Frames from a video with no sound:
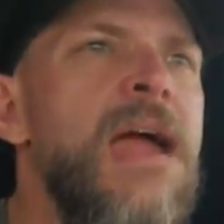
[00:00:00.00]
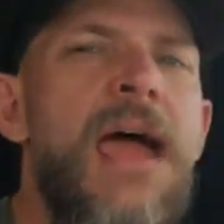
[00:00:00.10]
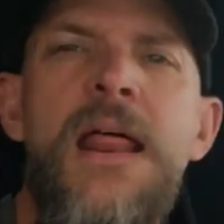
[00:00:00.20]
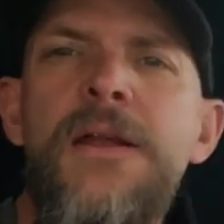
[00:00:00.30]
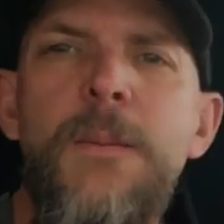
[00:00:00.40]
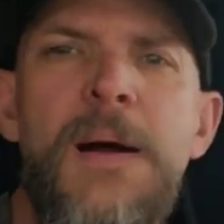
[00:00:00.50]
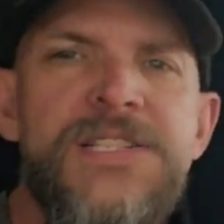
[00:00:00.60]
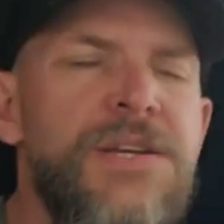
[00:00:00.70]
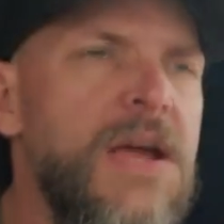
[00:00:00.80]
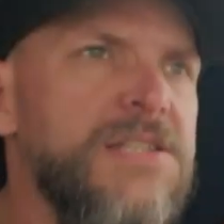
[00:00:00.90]
And I don't know
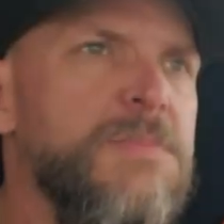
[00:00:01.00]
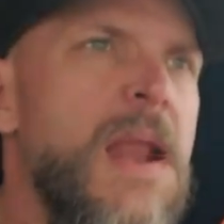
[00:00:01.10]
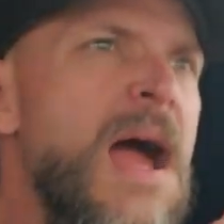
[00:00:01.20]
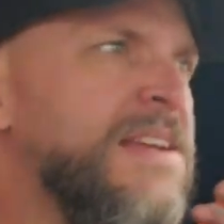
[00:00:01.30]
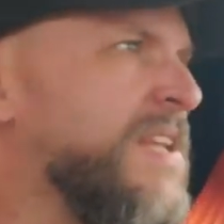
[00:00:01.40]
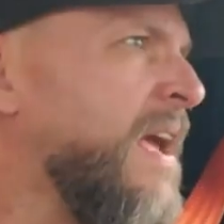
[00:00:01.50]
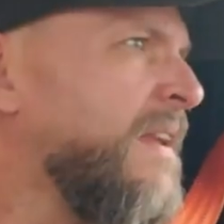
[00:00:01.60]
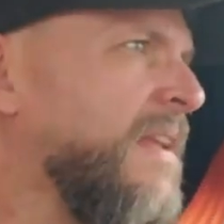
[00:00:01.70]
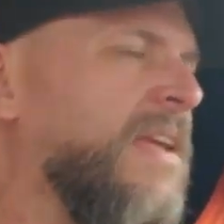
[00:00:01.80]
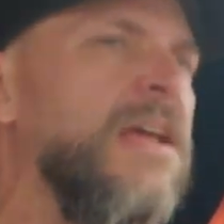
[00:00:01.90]
about you guys, but I
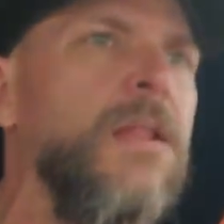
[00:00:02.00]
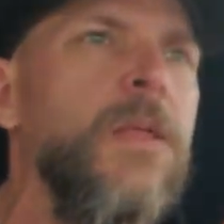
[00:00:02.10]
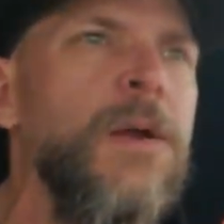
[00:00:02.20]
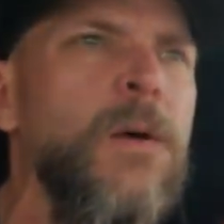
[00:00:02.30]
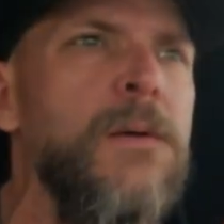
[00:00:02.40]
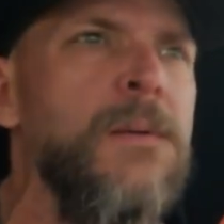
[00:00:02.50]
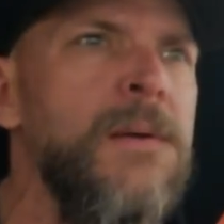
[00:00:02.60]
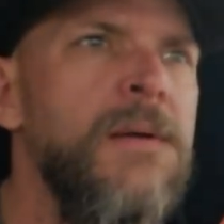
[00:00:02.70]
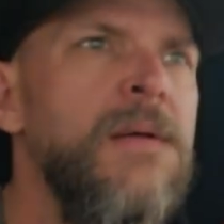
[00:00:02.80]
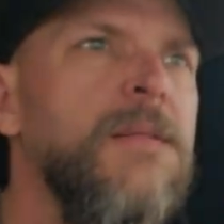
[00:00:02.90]
tend to get a little
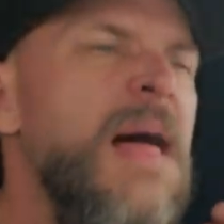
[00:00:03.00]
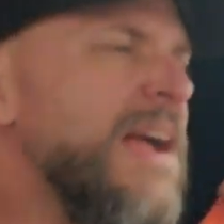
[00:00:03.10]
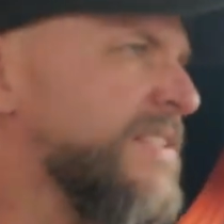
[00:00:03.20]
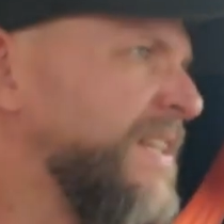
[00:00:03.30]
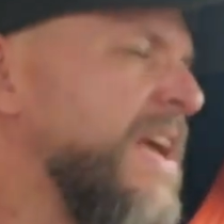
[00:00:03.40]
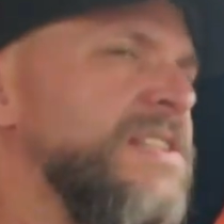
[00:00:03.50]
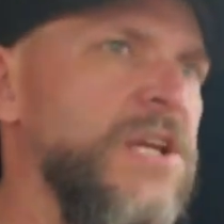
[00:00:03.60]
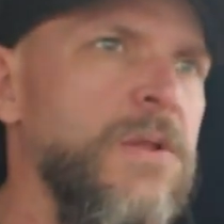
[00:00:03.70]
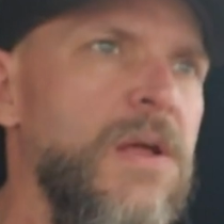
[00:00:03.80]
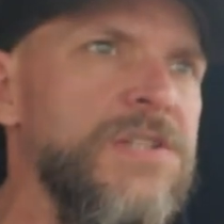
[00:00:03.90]

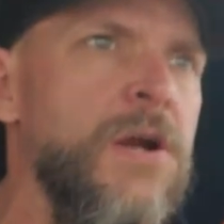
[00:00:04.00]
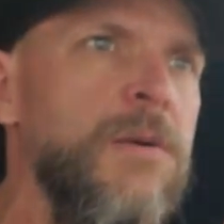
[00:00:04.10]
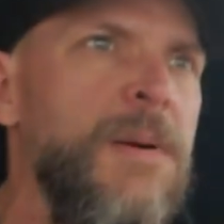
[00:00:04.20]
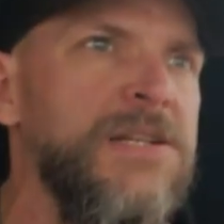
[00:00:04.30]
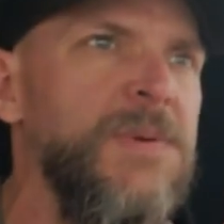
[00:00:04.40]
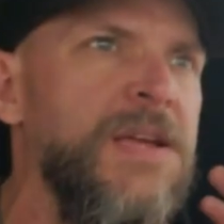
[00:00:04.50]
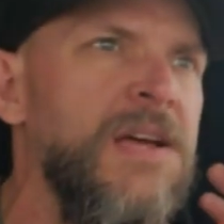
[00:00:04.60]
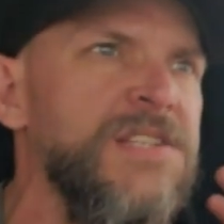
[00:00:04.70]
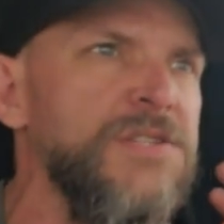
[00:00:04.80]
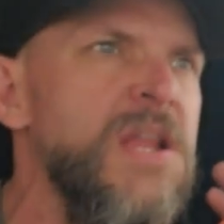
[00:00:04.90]
lackadaisical on turnpikes
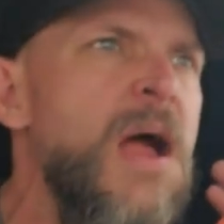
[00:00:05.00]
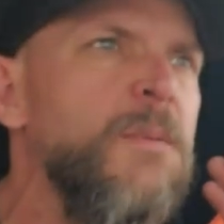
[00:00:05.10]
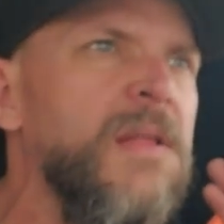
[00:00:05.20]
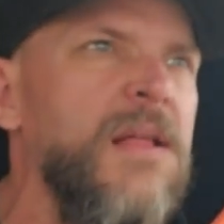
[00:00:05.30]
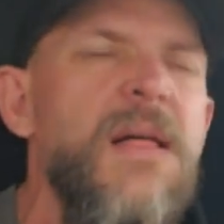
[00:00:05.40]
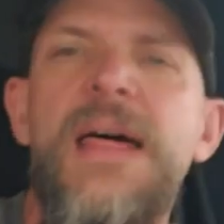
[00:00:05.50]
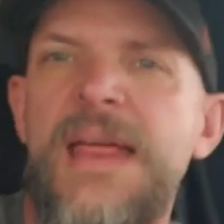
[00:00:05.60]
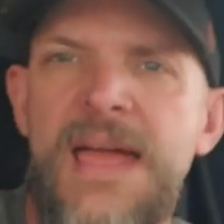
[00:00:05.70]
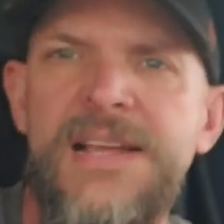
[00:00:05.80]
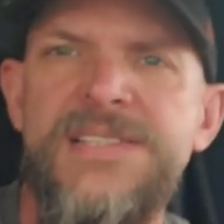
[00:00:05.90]
because there's not really a lot
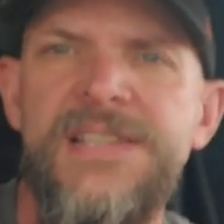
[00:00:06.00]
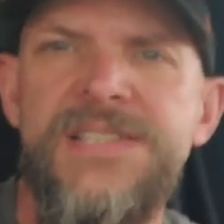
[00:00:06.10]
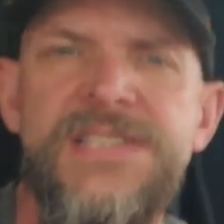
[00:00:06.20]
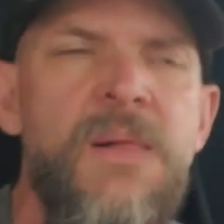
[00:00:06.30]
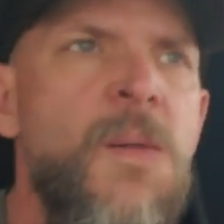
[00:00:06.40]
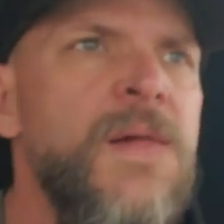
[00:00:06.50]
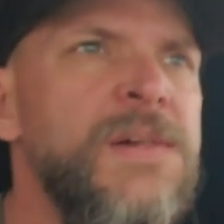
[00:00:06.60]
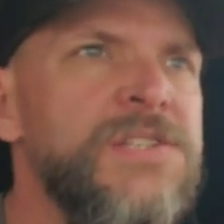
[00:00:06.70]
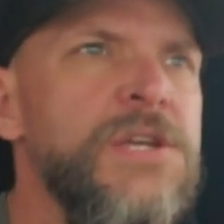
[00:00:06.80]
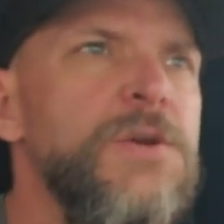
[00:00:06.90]
of exits,
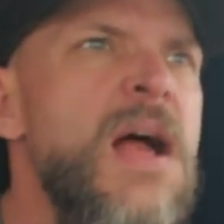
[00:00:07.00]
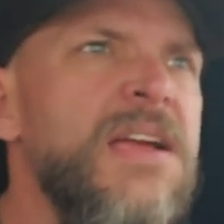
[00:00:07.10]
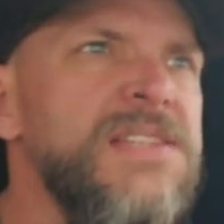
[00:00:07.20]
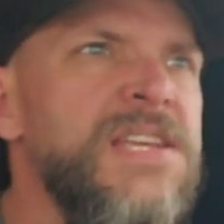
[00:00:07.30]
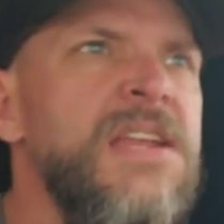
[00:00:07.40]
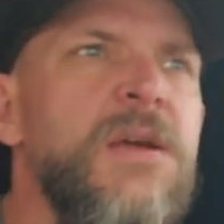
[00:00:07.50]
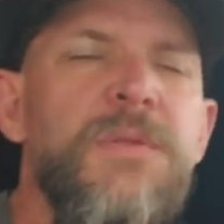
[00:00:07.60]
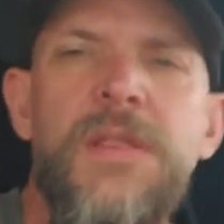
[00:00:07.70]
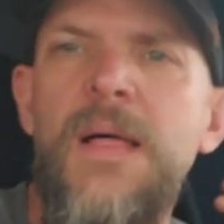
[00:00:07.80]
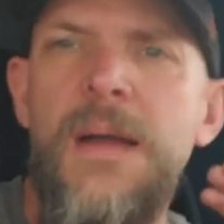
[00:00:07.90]
so you're not contending
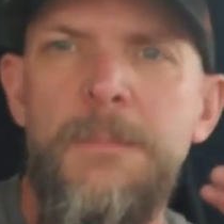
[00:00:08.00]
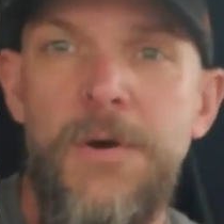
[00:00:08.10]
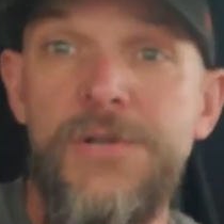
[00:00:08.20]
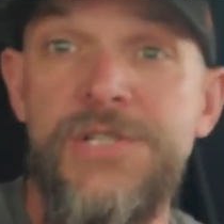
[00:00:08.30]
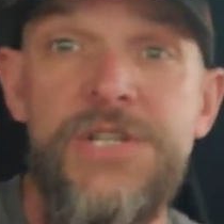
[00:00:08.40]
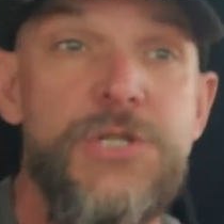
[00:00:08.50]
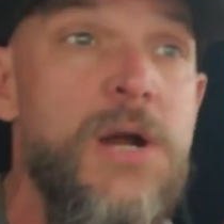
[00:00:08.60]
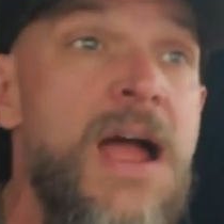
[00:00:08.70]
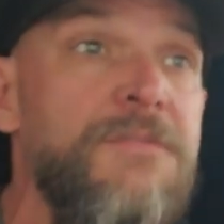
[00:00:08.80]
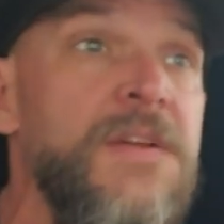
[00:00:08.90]
with a lot of merging
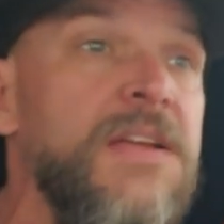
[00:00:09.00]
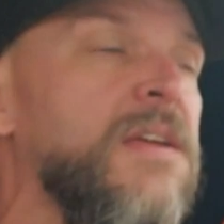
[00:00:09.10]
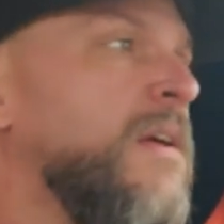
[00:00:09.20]
traffic.